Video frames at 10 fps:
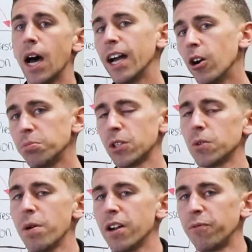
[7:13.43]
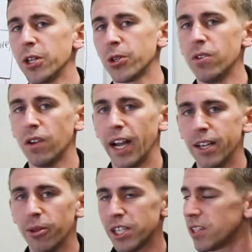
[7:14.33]
I hope this was beneficial. I
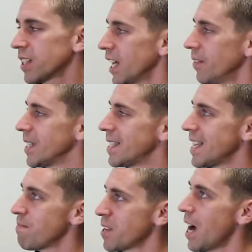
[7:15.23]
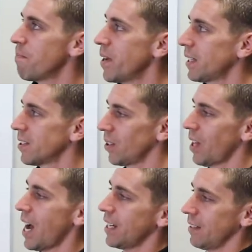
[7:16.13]
know this is kind of a deep topic. There's a
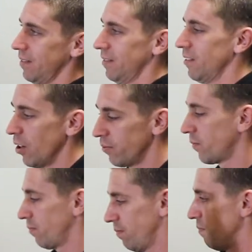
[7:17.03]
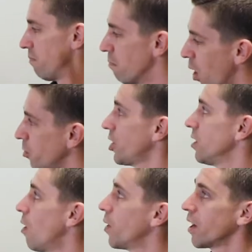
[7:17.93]
lot of
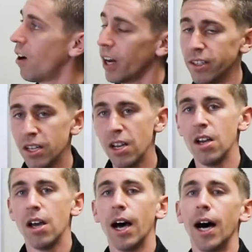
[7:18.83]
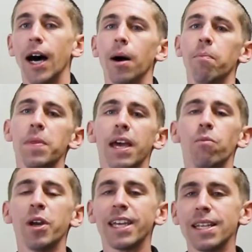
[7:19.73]
motion going on,
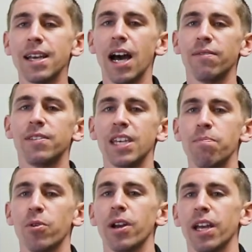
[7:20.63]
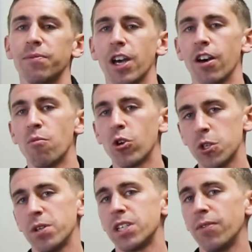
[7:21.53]
and we can dive deeper if you have more
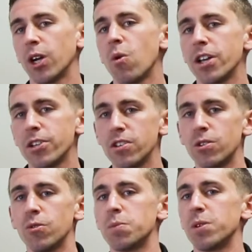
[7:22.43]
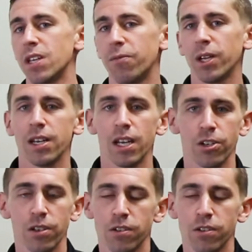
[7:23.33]
specific questions to a specific condition.